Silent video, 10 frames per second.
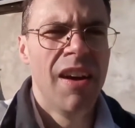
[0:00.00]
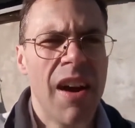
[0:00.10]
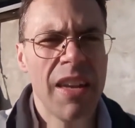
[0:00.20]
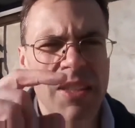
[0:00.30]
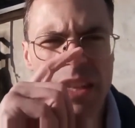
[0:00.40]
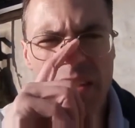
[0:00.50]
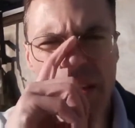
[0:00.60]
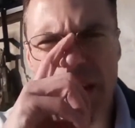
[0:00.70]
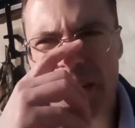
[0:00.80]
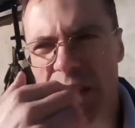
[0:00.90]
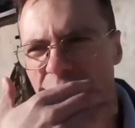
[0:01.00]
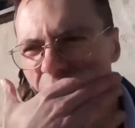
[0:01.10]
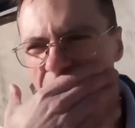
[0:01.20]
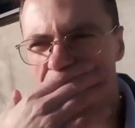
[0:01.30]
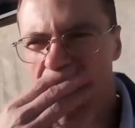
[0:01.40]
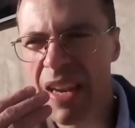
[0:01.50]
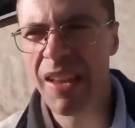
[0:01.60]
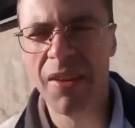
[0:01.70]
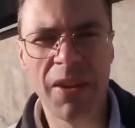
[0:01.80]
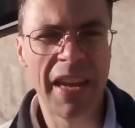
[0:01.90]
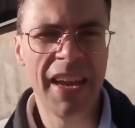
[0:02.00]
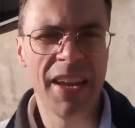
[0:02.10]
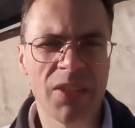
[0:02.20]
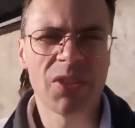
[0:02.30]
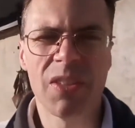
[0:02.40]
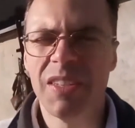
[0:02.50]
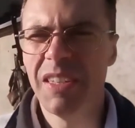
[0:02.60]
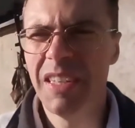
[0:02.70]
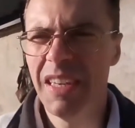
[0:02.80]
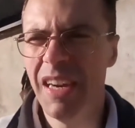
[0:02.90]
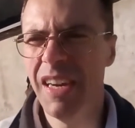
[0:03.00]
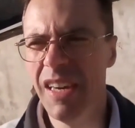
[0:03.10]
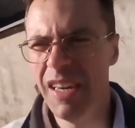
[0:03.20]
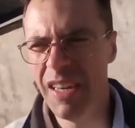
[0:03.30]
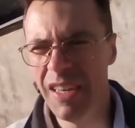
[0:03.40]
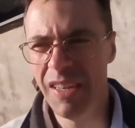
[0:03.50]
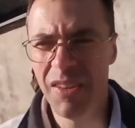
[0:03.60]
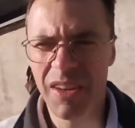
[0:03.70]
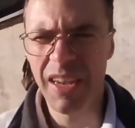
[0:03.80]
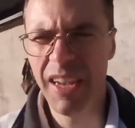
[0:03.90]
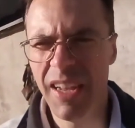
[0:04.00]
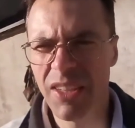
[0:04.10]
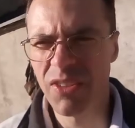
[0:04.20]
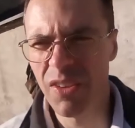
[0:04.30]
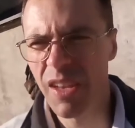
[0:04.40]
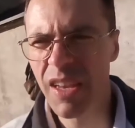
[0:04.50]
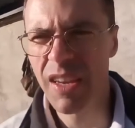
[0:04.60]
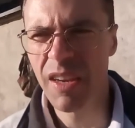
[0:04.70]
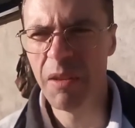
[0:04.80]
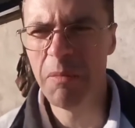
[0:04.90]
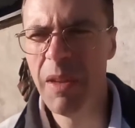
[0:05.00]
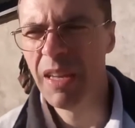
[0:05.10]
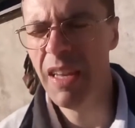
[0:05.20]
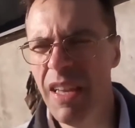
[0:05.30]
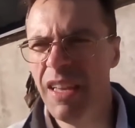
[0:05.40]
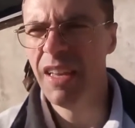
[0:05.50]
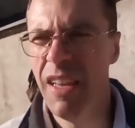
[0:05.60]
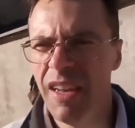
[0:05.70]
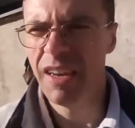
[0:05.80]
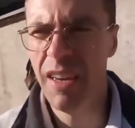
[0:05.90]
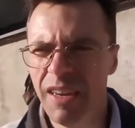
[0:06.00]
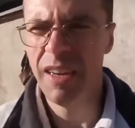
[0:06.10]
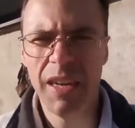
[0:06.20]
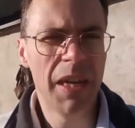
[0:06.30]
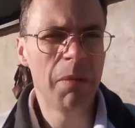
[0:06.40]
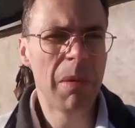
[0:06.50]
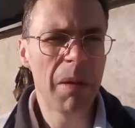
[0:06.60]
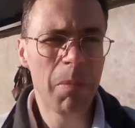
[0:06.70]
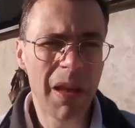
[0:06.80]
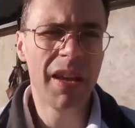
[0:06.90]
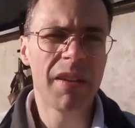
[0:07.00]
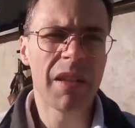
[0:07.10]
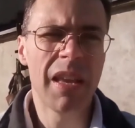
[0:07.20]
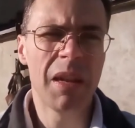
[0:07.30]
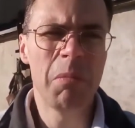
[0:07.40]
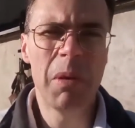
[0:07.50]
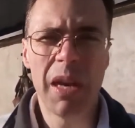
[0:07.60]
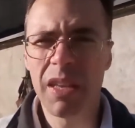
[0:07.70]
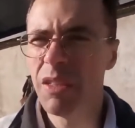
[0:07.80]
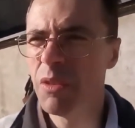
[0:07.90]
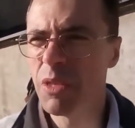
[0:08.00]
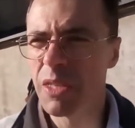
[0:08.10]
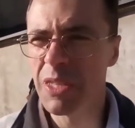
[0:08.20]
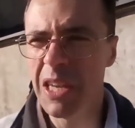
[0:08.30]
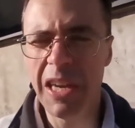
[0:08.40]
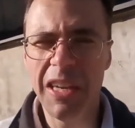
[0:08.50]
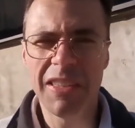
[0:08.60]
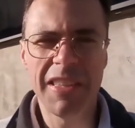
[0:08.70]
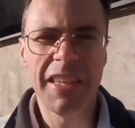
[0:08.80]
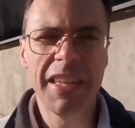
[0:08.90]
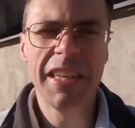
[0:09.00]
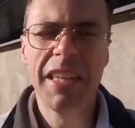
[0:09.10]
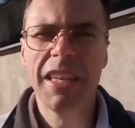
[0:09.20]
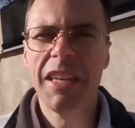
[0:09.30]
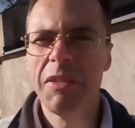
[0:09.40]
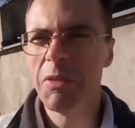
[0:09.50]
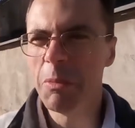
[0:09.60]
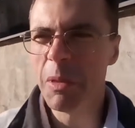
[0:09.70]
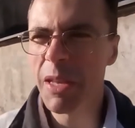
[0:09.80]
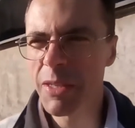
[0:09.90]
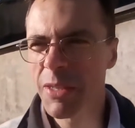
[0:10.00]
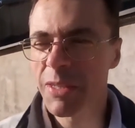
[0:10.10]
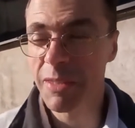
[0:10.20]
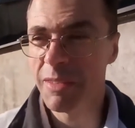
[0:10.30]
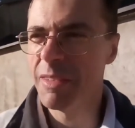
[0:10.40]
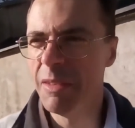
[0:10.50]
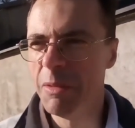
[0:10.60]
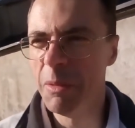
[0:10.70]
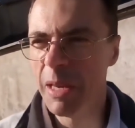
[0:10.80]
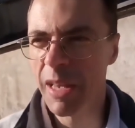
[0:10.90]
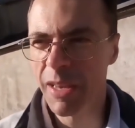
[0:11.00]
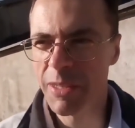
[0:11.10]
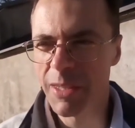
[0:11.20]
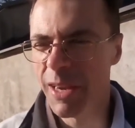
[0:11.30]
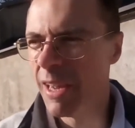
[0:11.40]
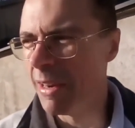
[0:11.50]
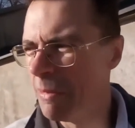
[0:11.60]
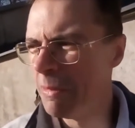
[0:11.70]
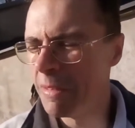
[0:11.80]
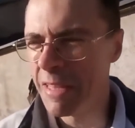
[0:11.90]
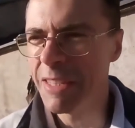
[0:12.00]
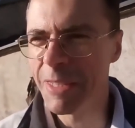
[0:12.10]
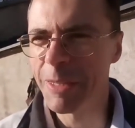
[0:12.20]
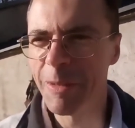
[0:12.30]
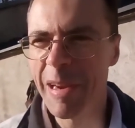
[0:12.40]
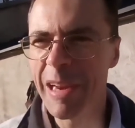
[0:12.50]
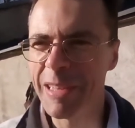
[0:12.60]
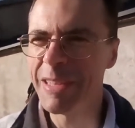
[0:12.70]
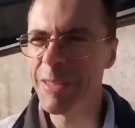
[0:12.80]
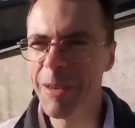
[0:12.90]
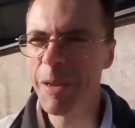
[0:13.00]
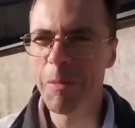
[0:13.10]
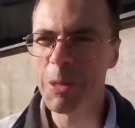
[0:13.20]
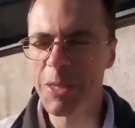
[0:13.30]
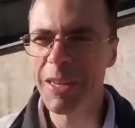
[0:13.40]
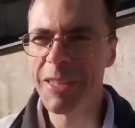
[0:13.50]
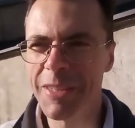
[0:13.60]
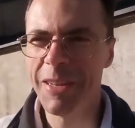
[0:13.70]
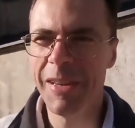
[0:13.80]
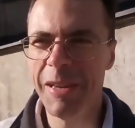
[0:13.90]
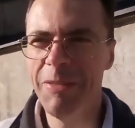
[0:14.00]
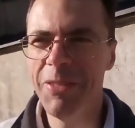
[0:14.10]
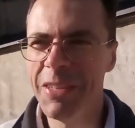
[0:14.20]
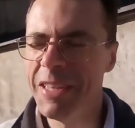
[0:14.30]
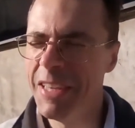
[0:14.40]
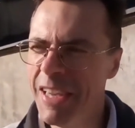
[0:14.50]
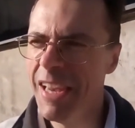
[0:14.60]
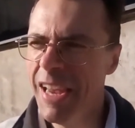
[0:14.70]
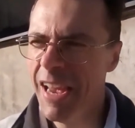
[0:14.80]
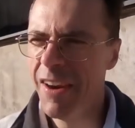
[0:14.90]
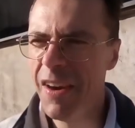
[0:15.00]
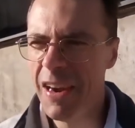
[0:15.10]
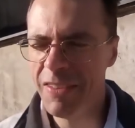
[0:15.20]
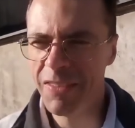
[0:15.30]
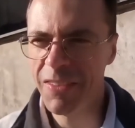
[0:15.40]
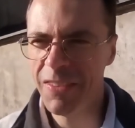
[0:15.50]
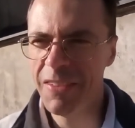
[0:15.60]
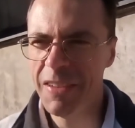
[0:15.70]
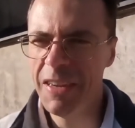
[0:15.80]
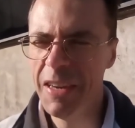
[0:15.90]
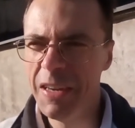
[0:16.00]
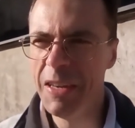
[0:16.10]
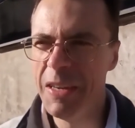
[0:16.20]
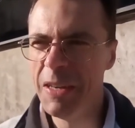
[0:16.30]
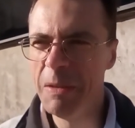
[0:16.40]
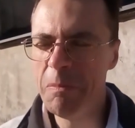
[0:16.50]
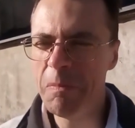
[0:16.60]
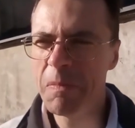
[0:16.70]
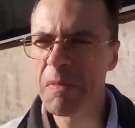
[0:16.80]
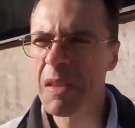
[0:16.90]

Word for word: all right since I just did the video on ads uh, on ads on income uh, my plan on getting back into society from this really asylum this is really this really was an asylum all right um,